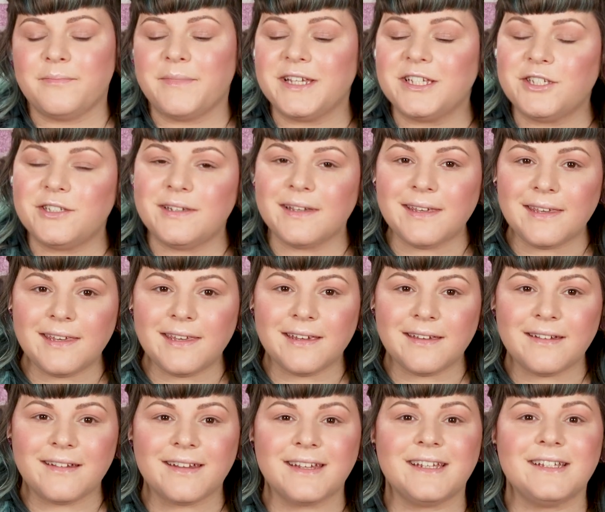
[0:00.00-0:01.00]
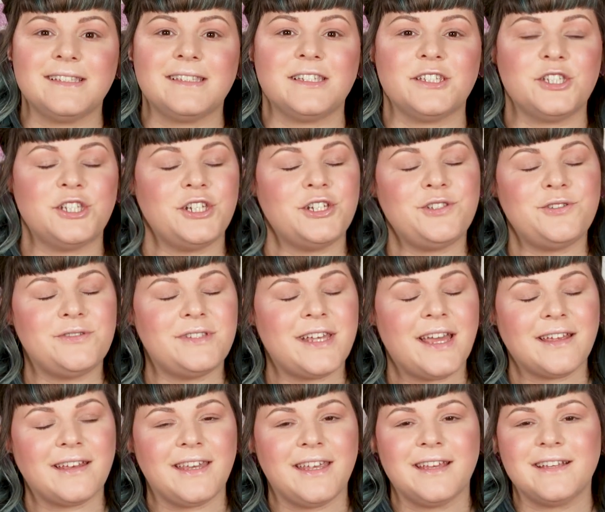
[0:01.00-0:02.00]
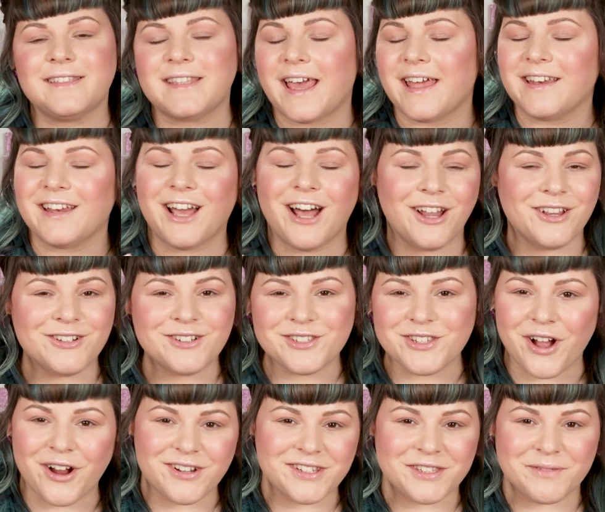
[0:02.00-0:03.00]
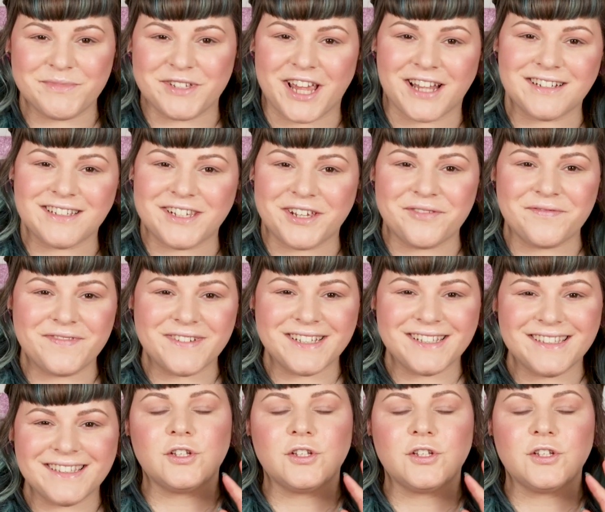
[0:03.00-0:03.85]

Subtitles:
My shtick here is to teach you techniques and colors are subjective.